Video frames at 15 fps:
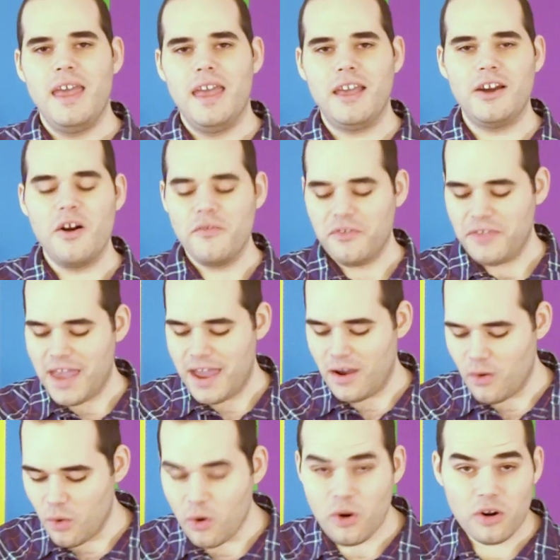and go for
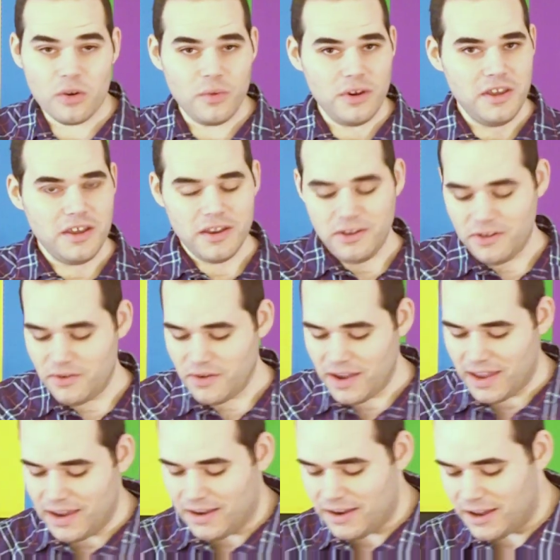that. Or what you can do,
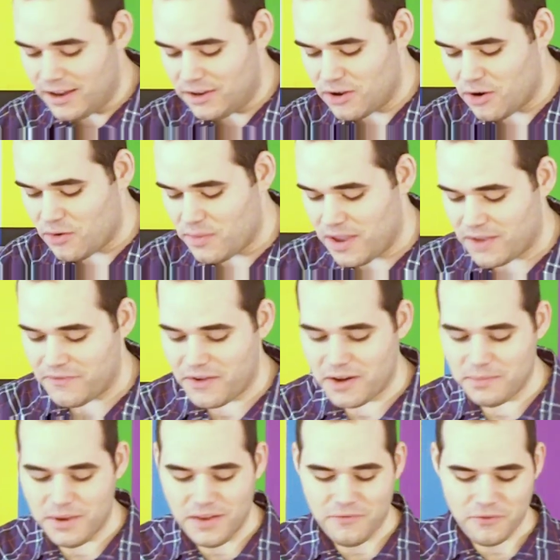and don't make
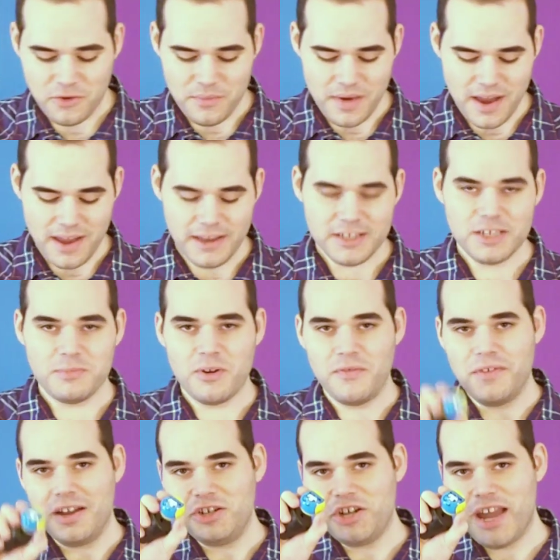fun of me for my
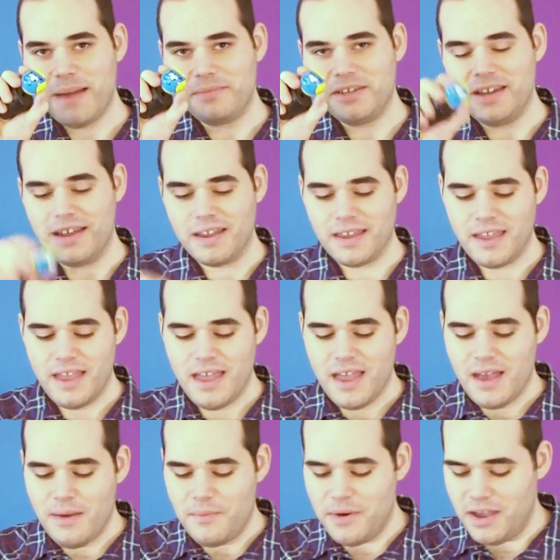Smurfette chapstick,
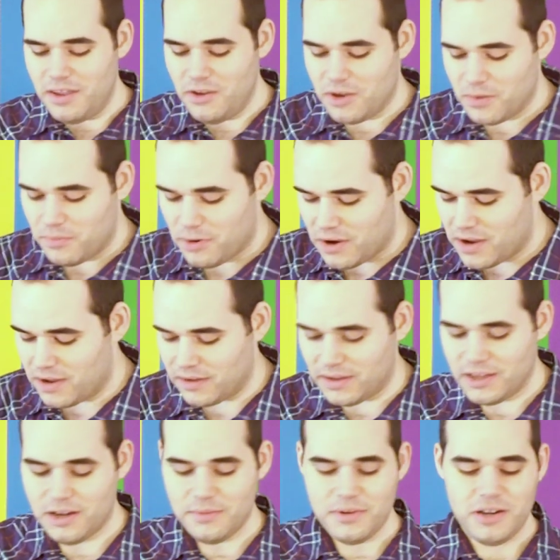but you can put a
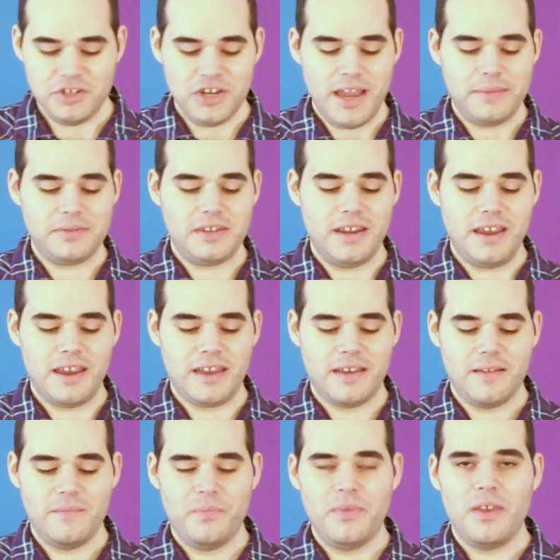little bit of chapstick
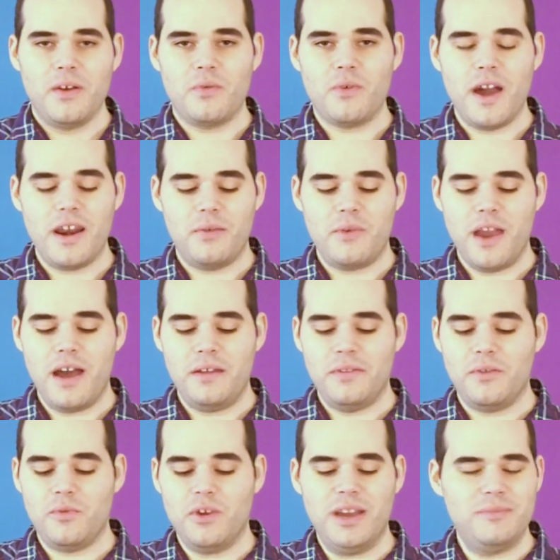right
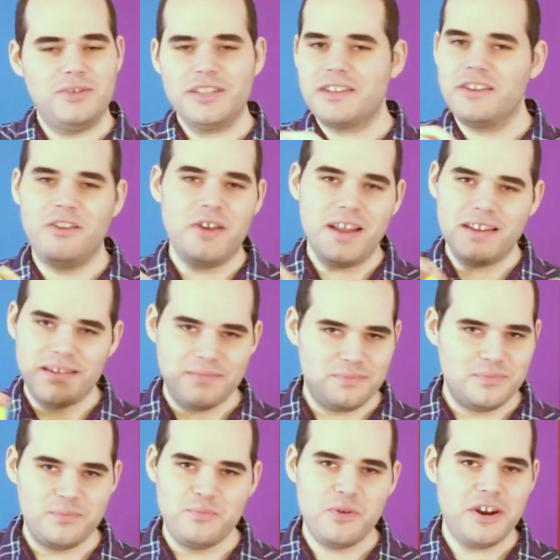around the rim. Just, you don't have to
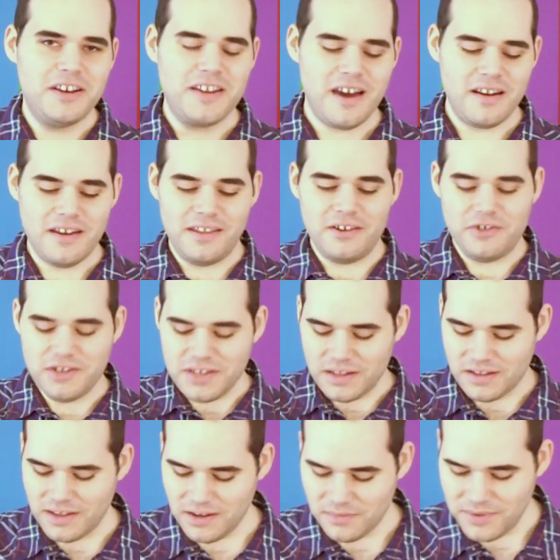put a ton on there, just a
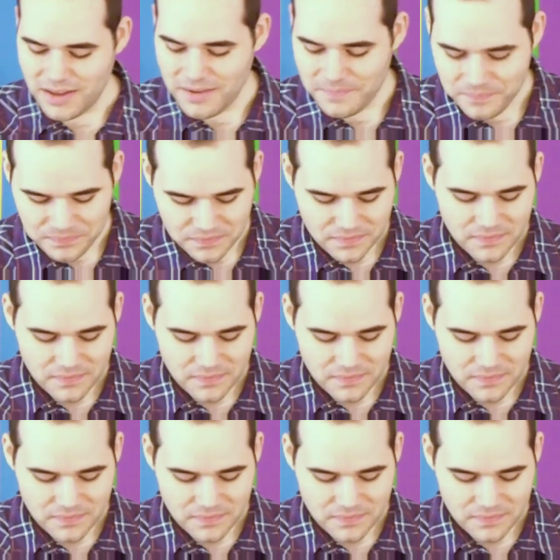little bit,